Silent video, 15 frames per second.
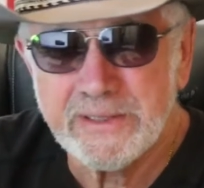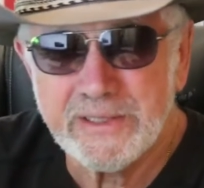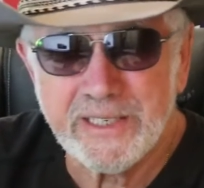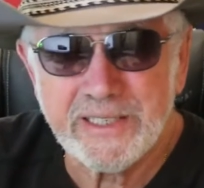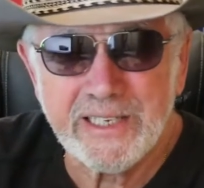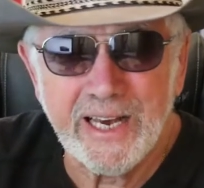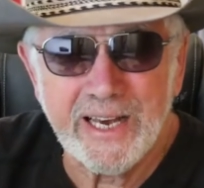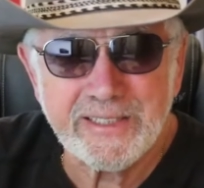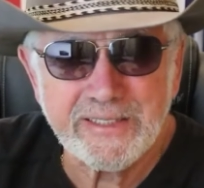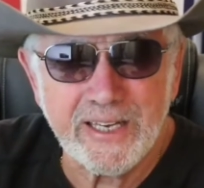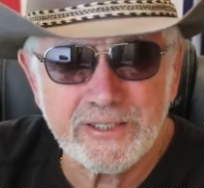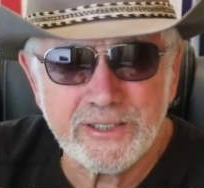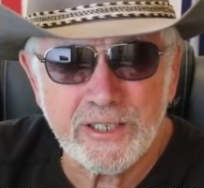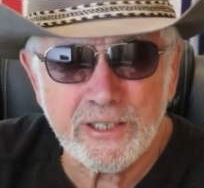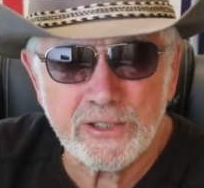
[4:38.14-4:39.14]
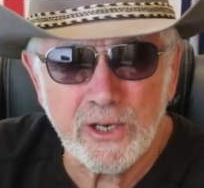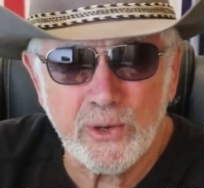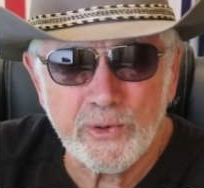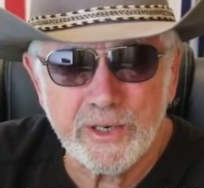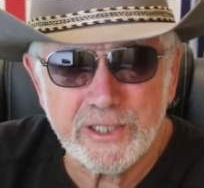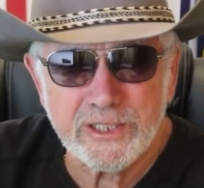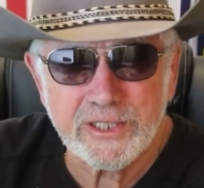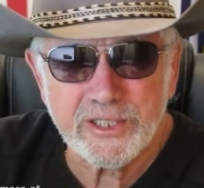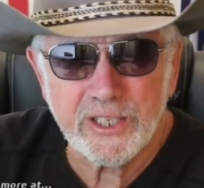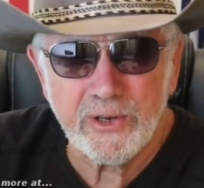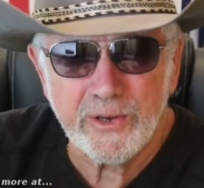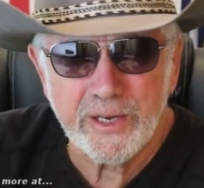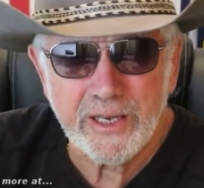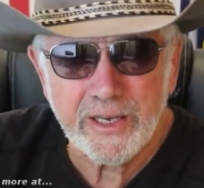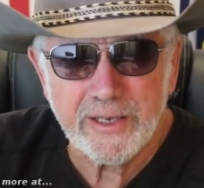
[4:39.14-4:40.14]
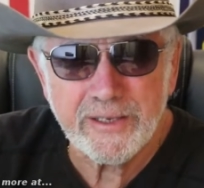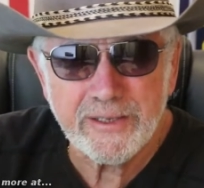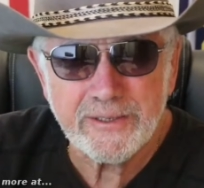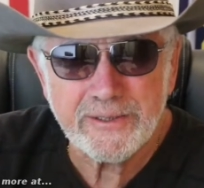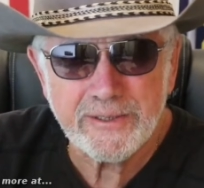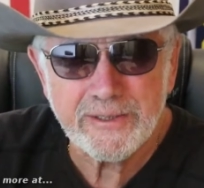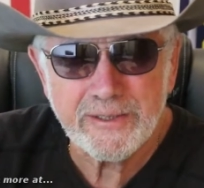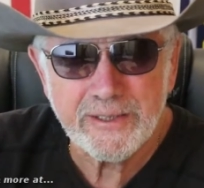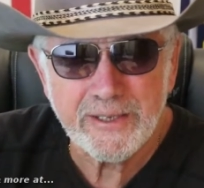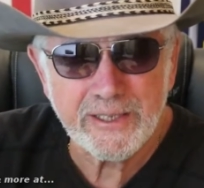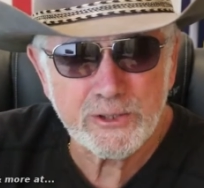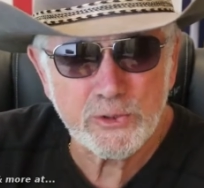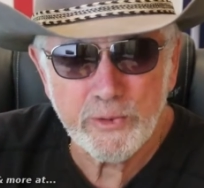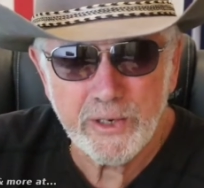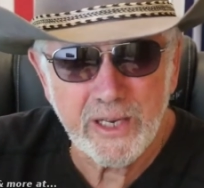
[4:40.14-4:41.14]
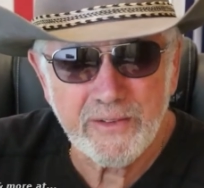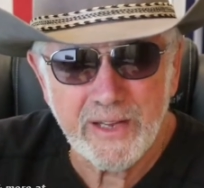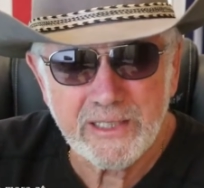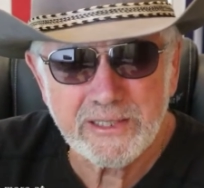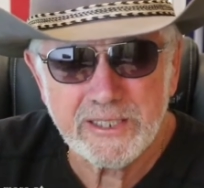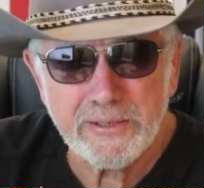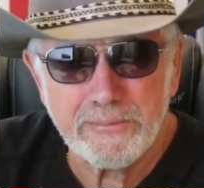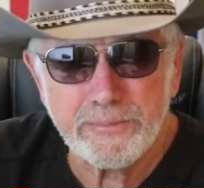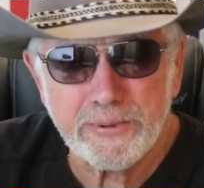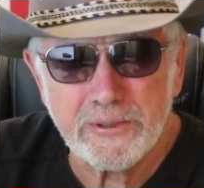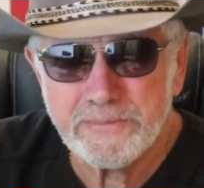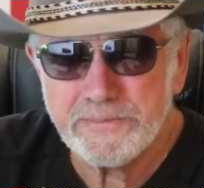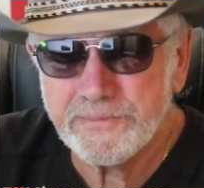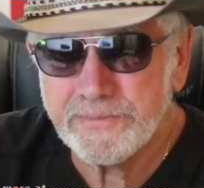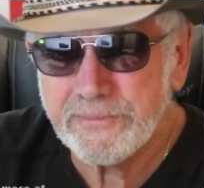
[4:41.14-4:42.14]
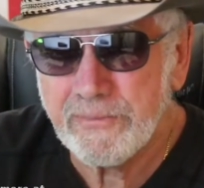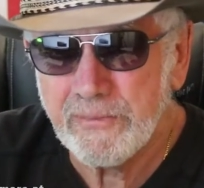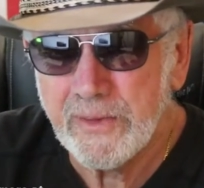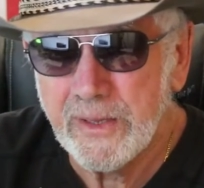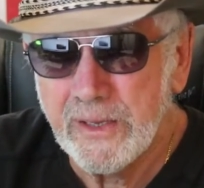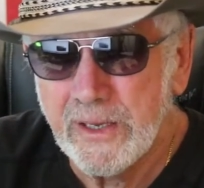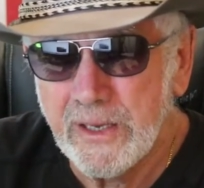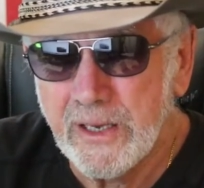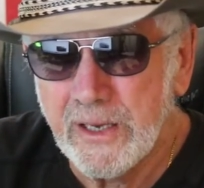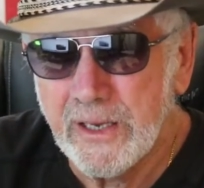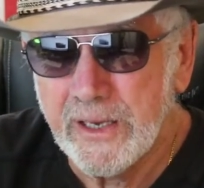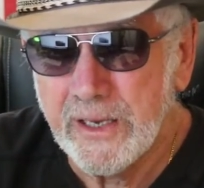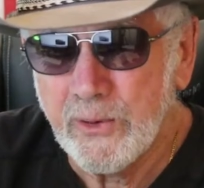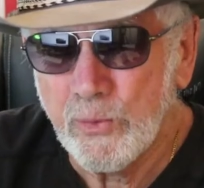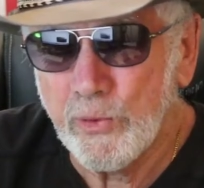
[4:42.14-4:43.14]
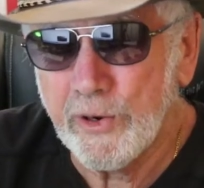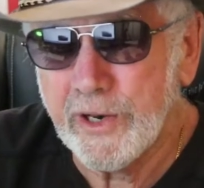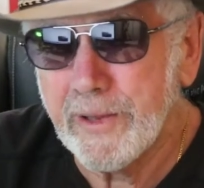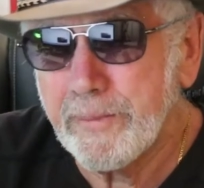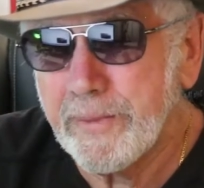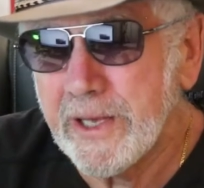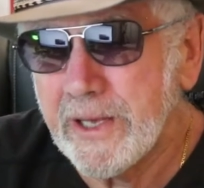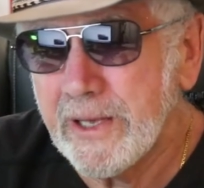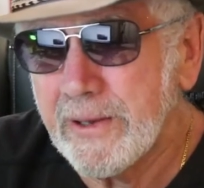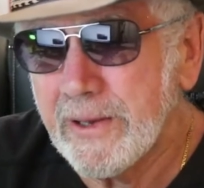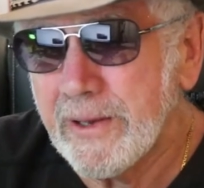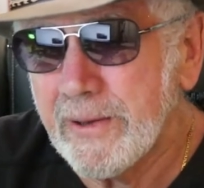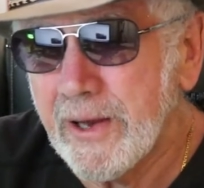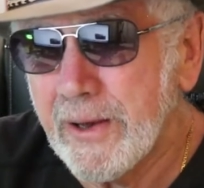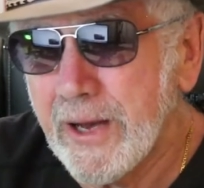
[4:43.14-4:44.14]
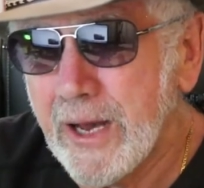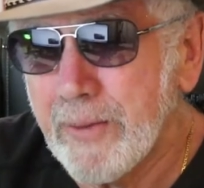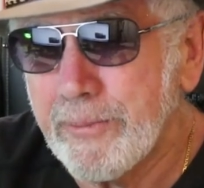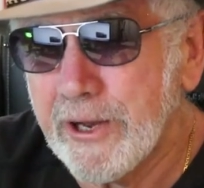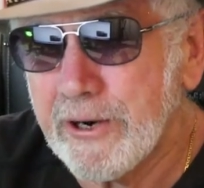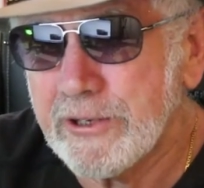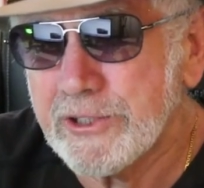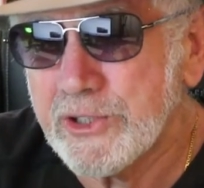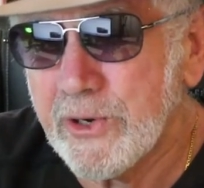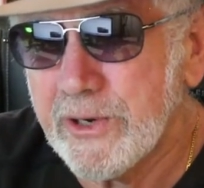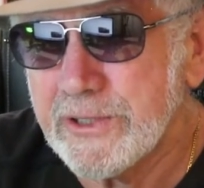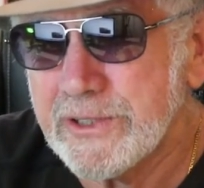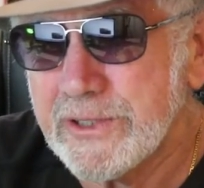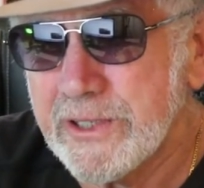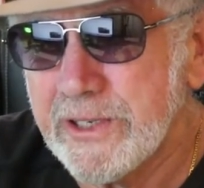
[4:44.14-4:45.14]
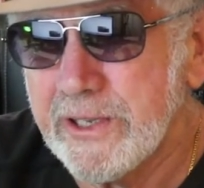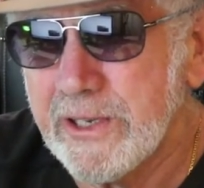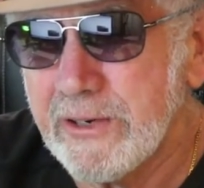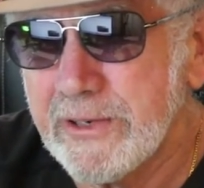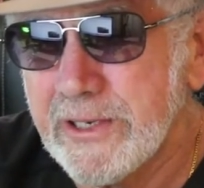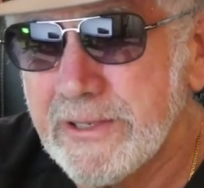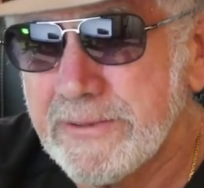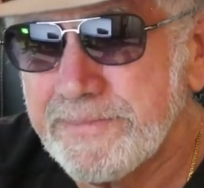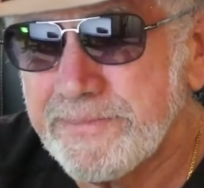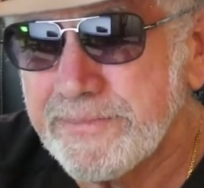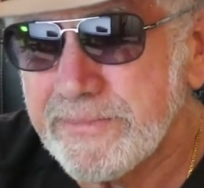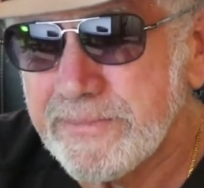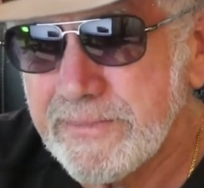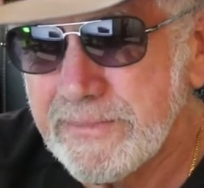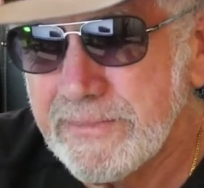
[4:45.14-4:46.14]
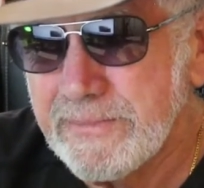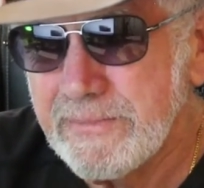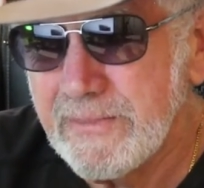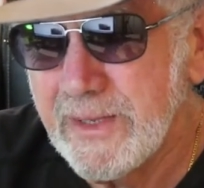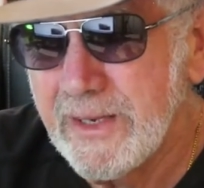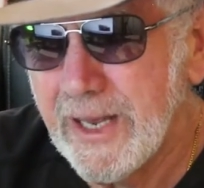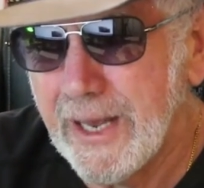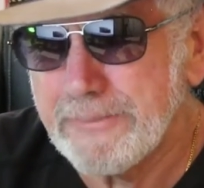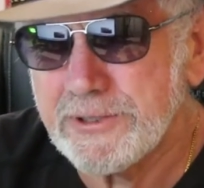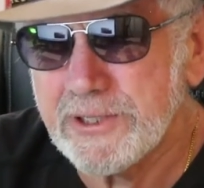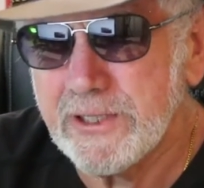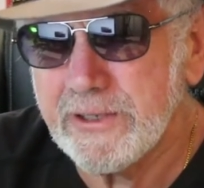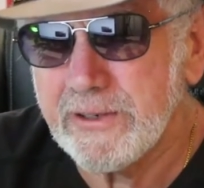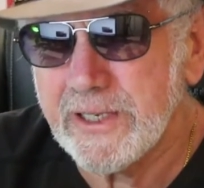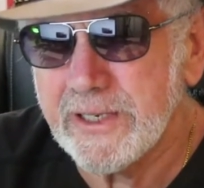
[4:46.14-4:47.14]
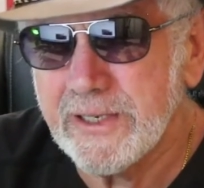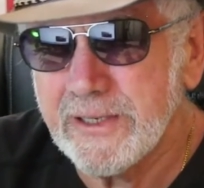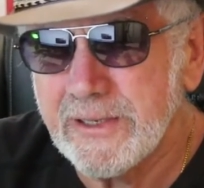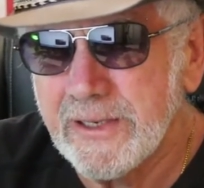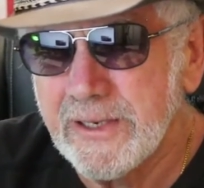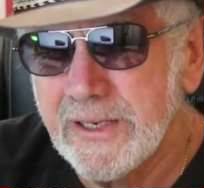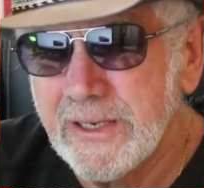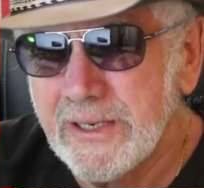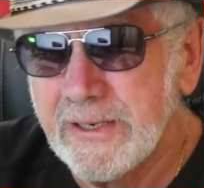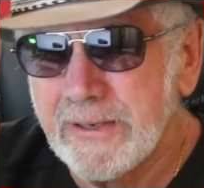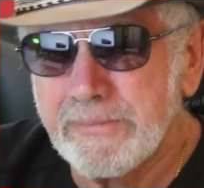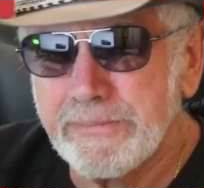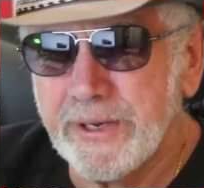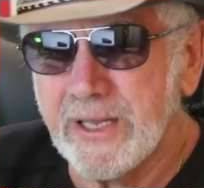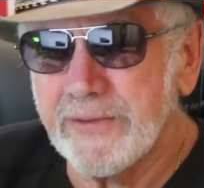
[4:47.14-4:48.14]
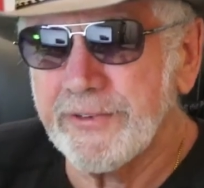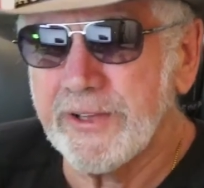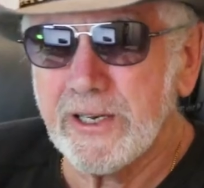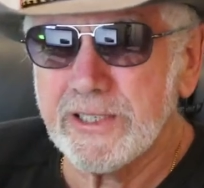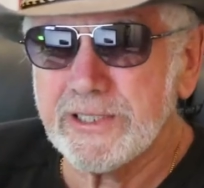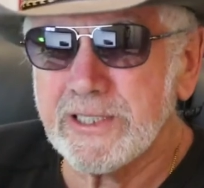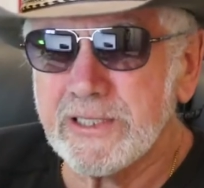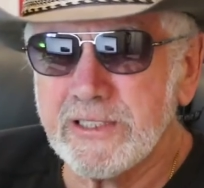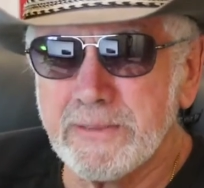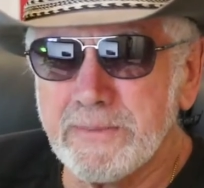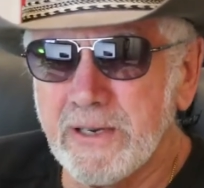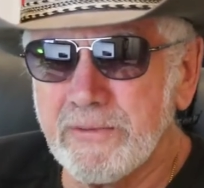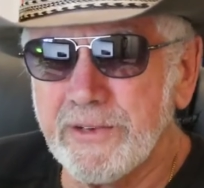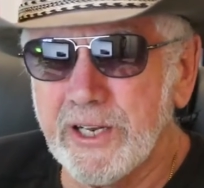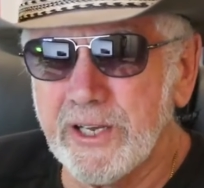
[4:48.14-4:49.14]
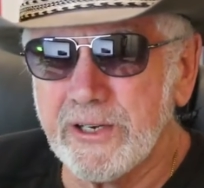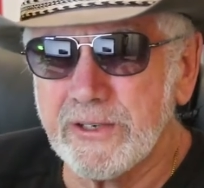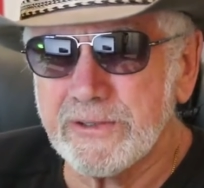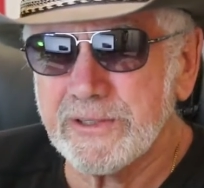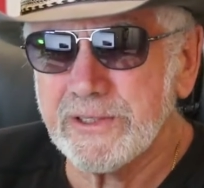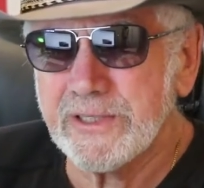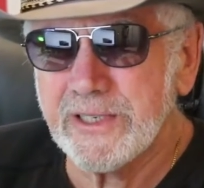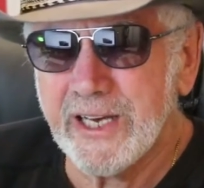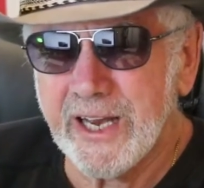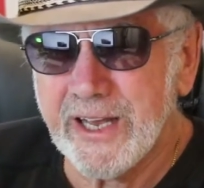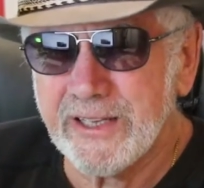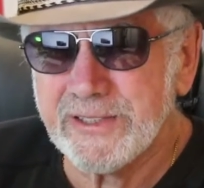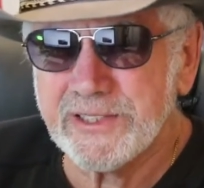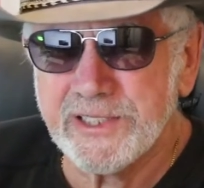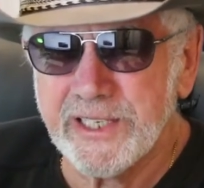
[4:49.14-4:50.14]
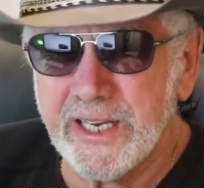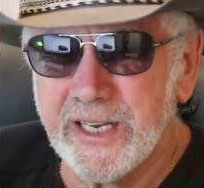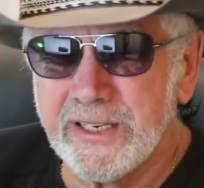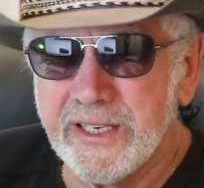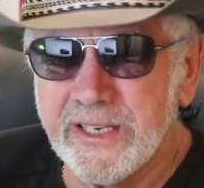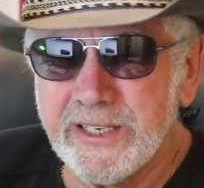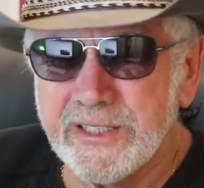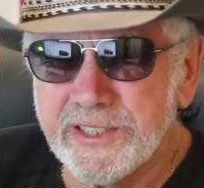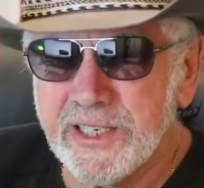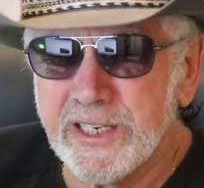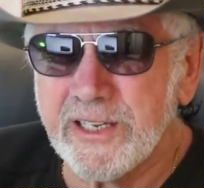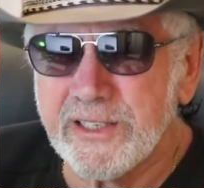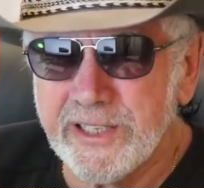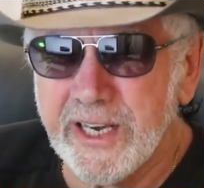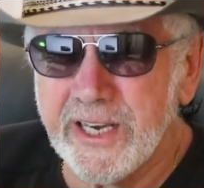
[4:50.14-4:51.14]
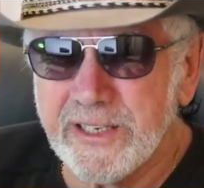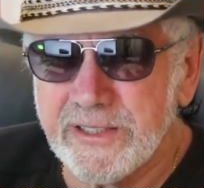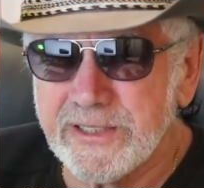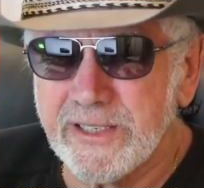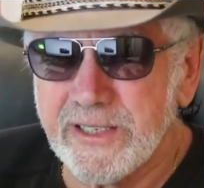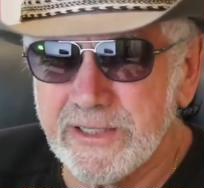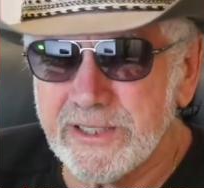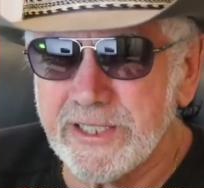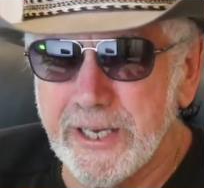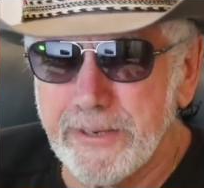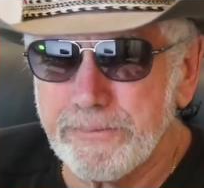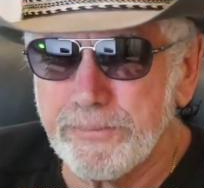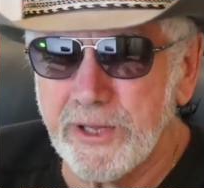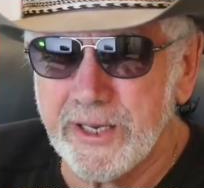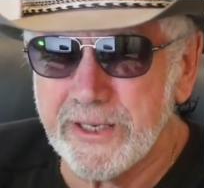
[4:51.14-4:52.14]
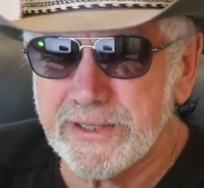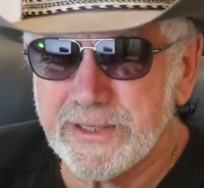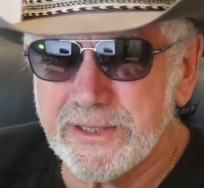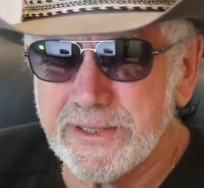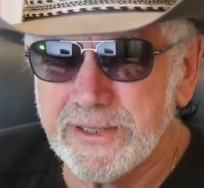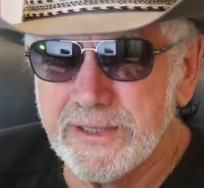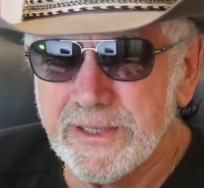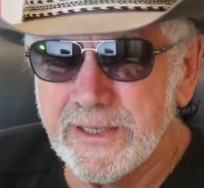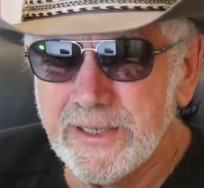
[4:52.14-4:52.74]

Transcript: The guy doesn't know what he's doing. It's really that simple. Would he be a better choice than Hillary? Absolutely. But if you listen to my videos, I had said he's going to take us to the same place